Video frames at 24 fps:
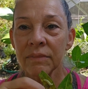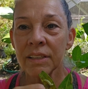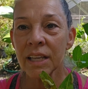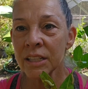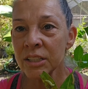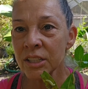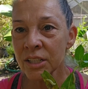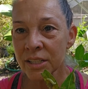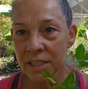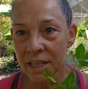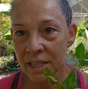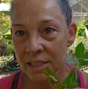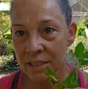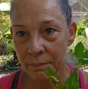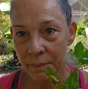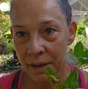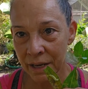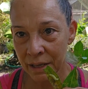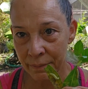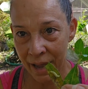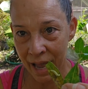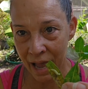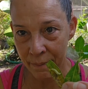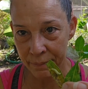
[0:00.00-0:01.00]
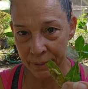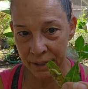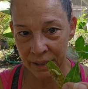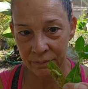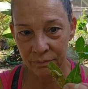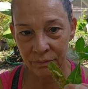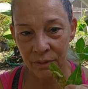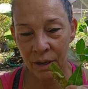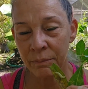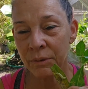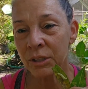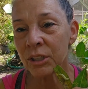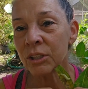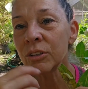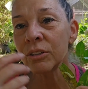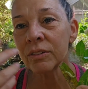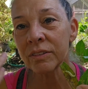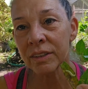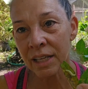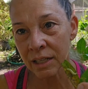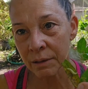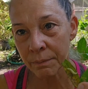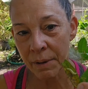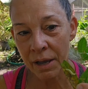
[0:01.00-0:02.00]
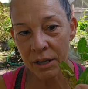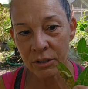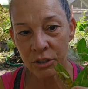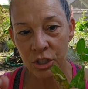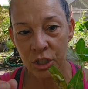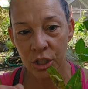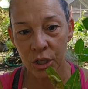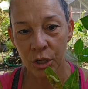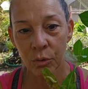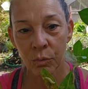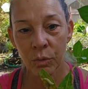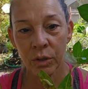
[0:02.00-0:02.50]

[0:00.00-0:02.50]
it just doesn't make them happy. I mean, you think about you.